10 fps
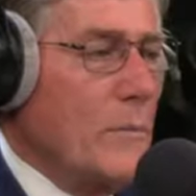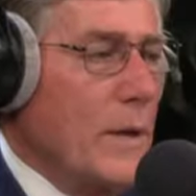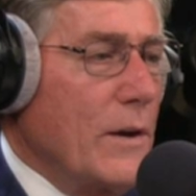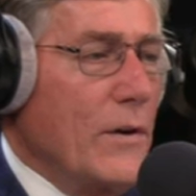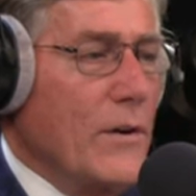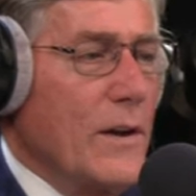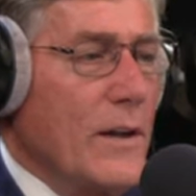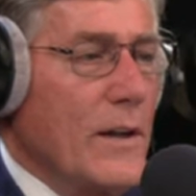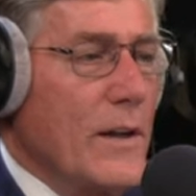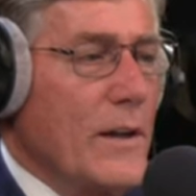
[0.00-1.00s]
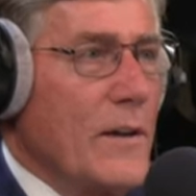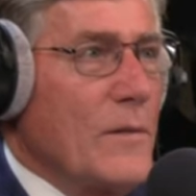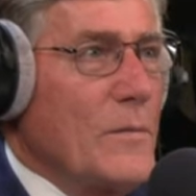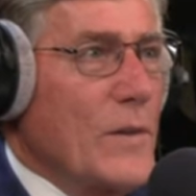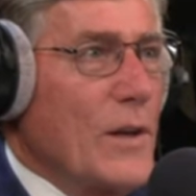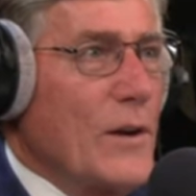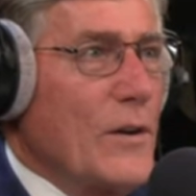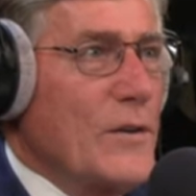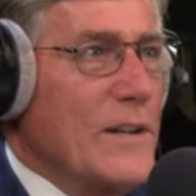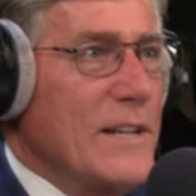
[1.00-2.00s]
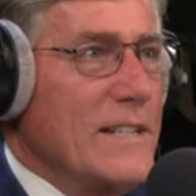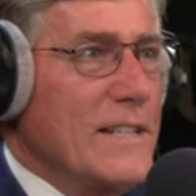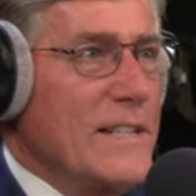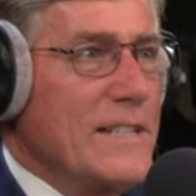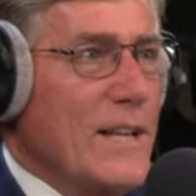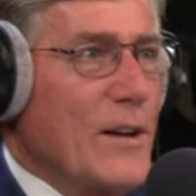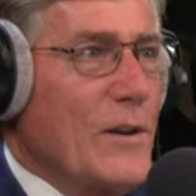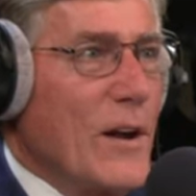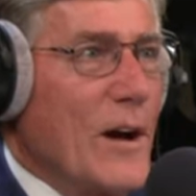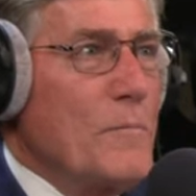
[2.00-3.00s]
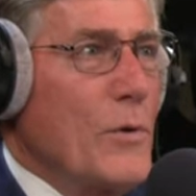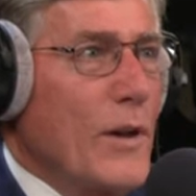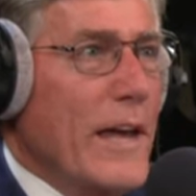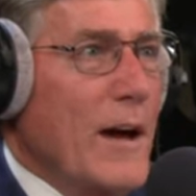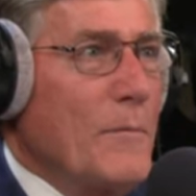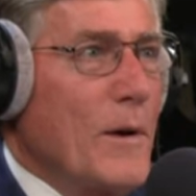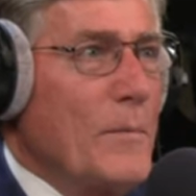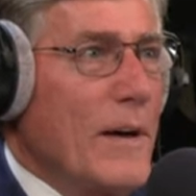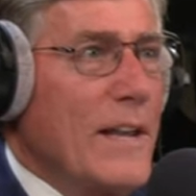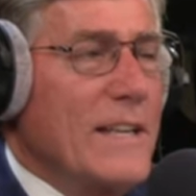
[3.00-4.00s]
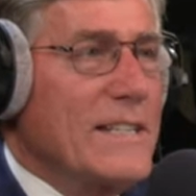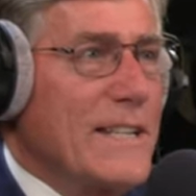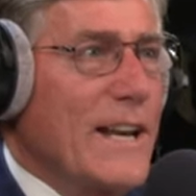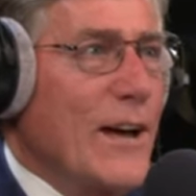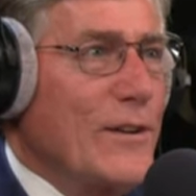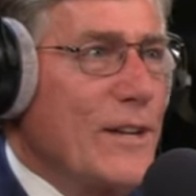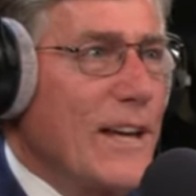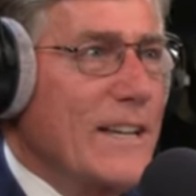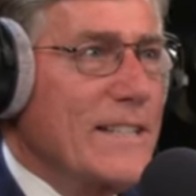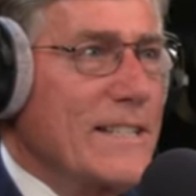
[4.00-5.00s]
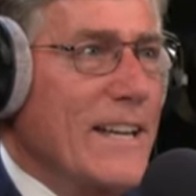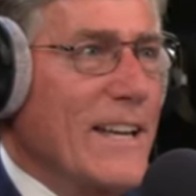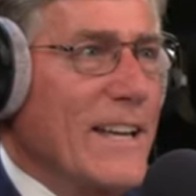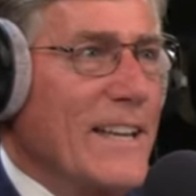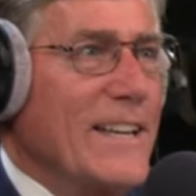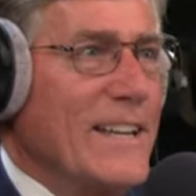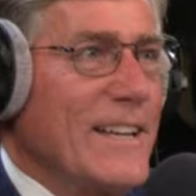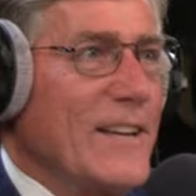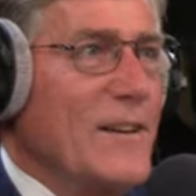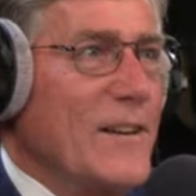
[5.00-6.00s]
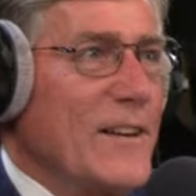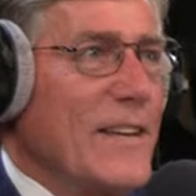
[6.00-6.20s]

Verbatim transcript: when Peter, you know, said I'm pulling out my money and sent out texts saying Peter Thiel,